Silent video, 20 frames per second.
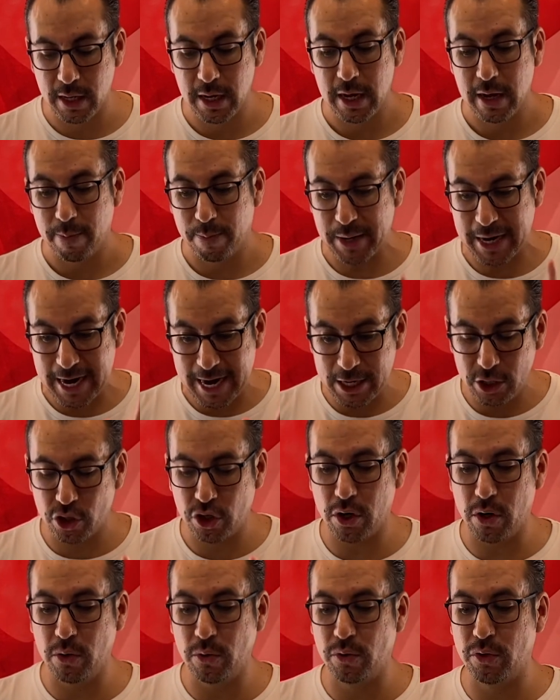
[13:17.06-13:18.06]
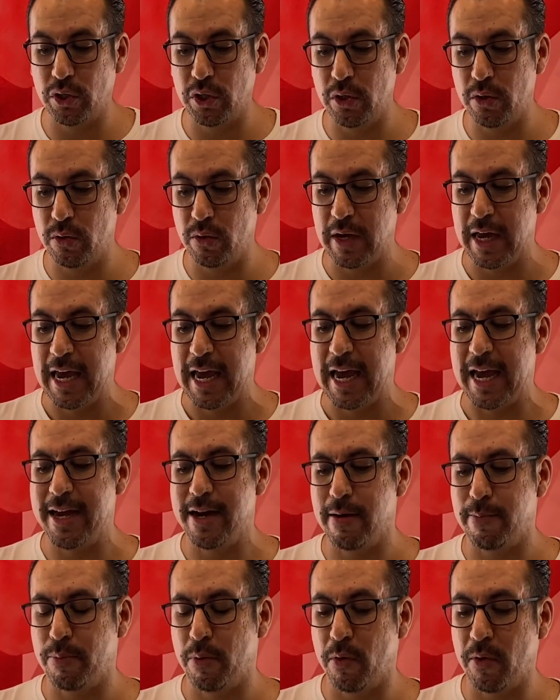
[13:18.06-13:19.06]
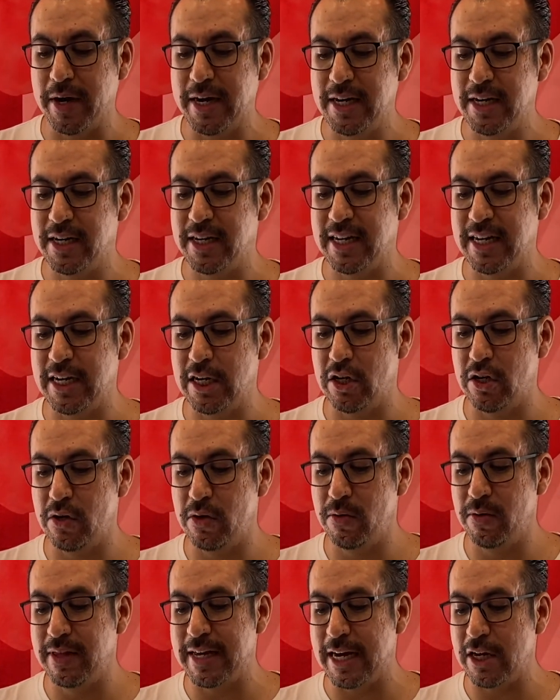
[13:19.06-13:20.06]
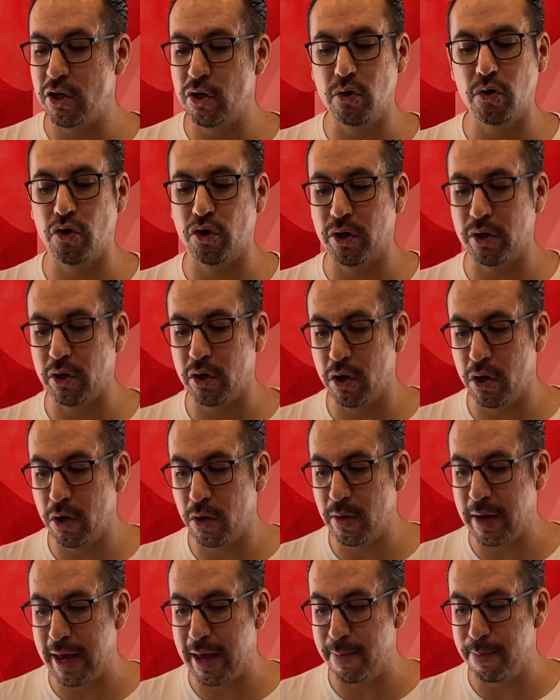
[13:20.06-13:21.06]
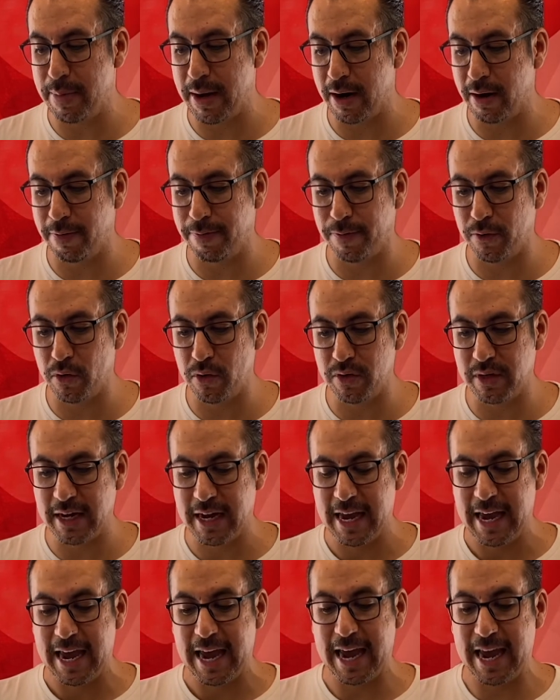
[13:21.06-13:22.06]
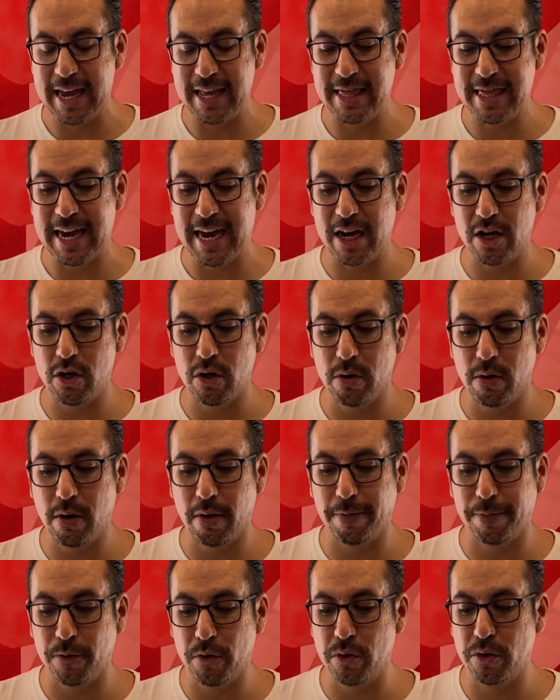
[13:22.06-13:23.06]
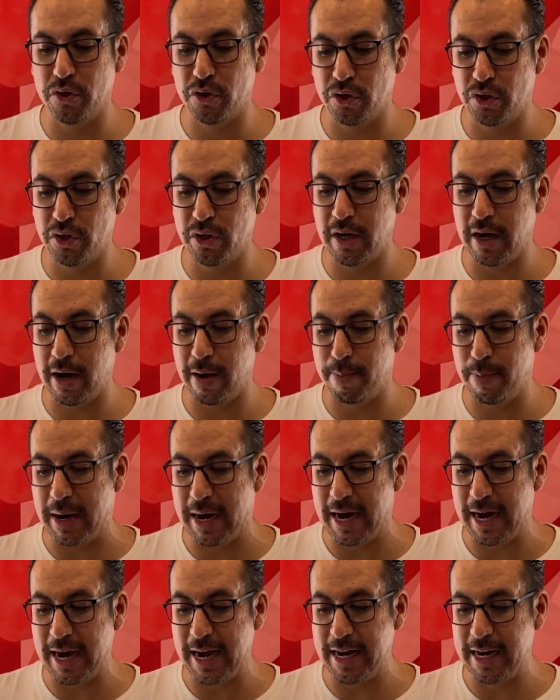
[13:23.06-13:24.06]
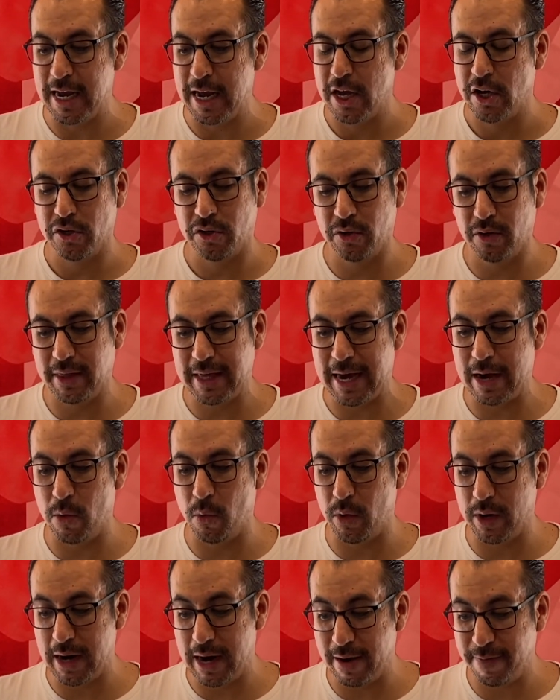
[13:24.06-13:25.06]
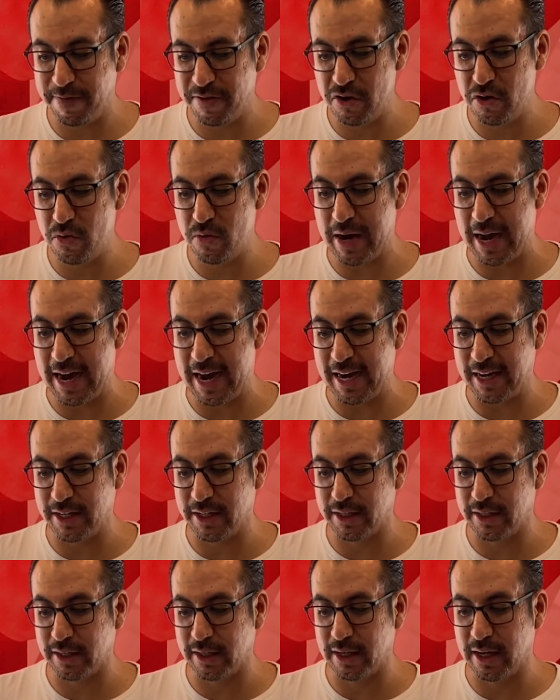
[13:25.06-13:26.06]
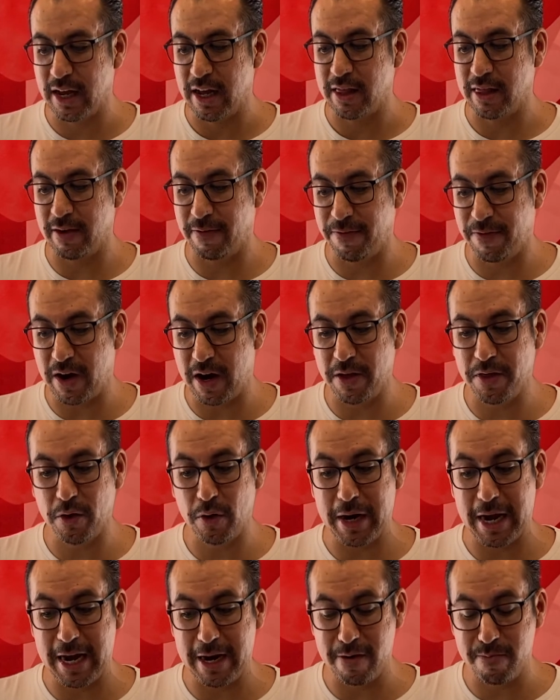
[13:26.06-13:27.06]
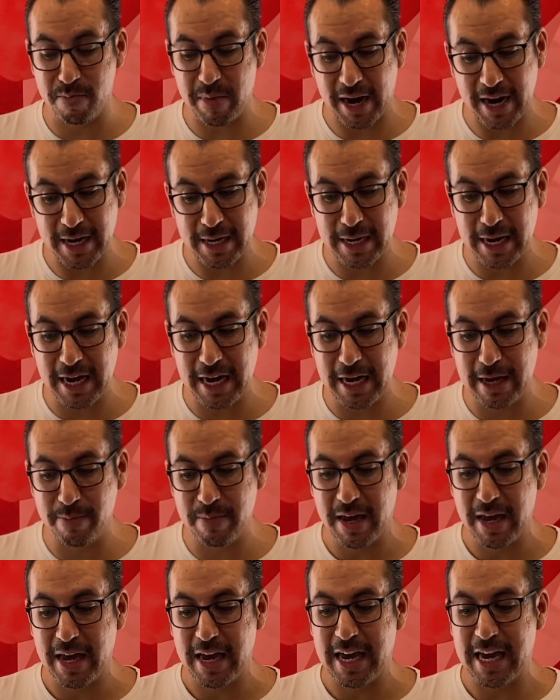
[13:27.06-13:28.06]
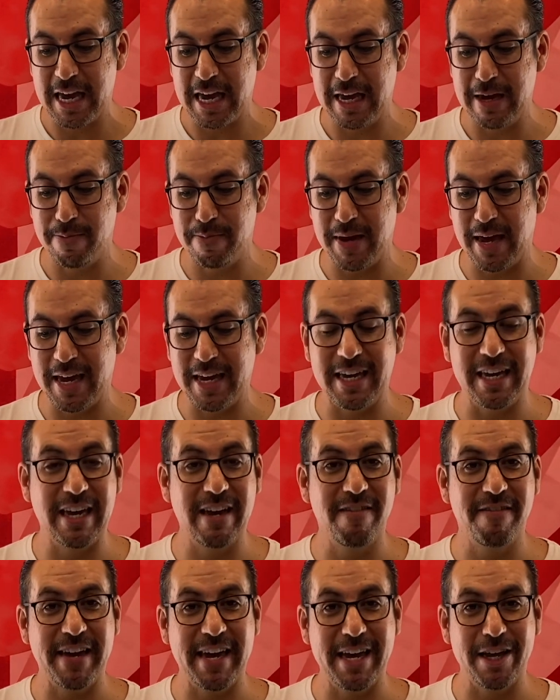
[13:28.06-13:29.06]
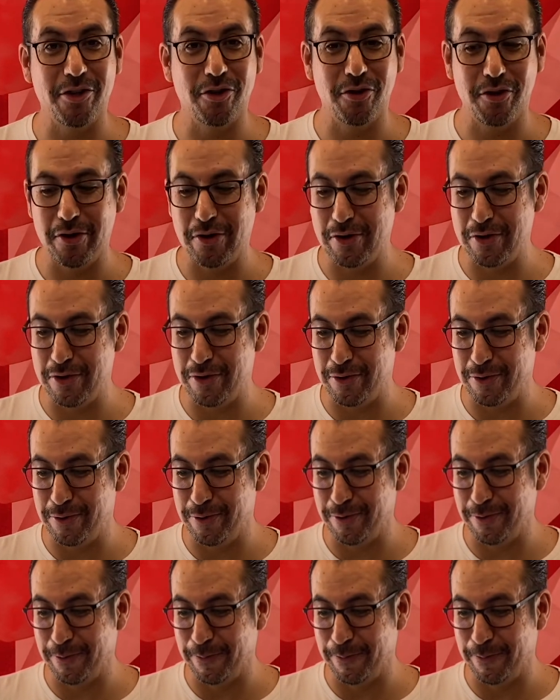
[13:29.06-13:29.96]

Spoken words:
but I chose you and appointed you that you should go and bear fruit, and that your fruit should abide, so that whatever you ask the Father in my name, he may give it to you.